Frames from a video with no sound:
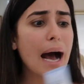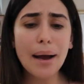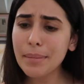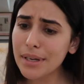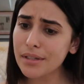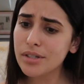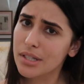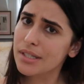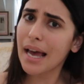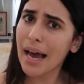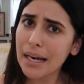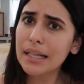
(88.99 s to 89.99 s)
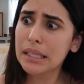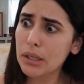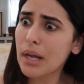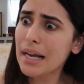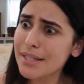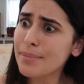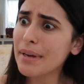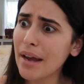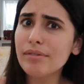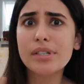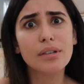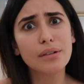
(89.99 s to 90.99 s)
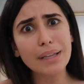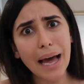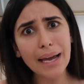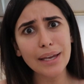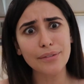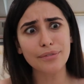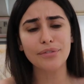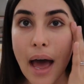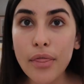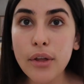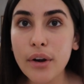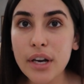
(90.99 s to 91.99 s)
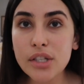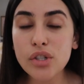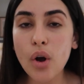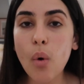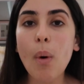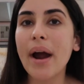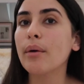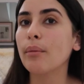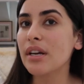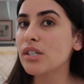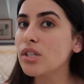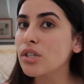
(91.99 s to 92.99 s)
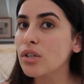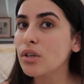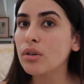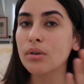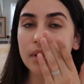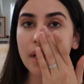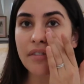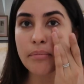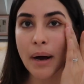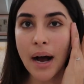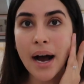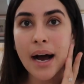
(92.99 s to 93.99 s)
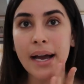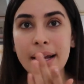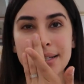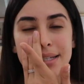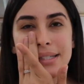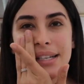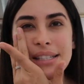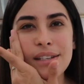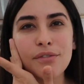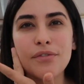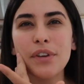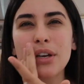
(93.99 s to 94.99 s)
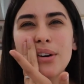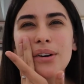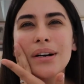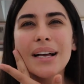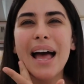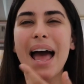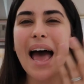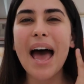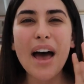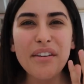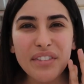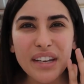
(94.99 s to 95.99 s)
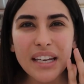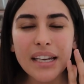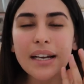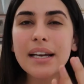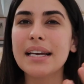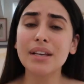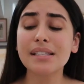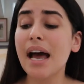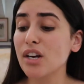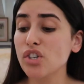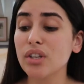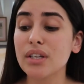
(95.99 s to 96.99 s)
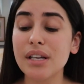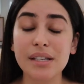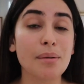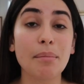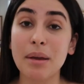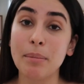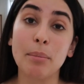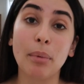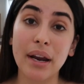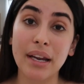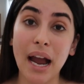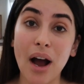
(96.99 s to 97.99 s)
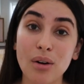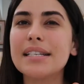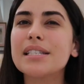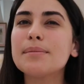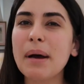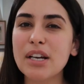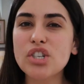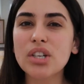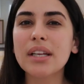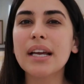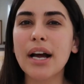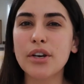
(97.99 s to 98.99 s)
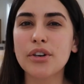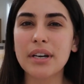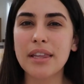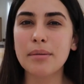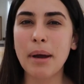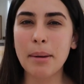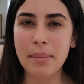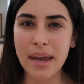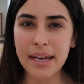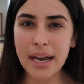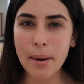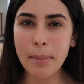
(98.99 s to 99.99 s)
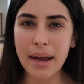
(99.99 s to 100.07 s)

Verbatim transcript: I mean, just add a natural SPF to your life. And there is no white residue left behind. It doesn't feel heavy. This actually doesn't make me break out, especially underneath my makeup.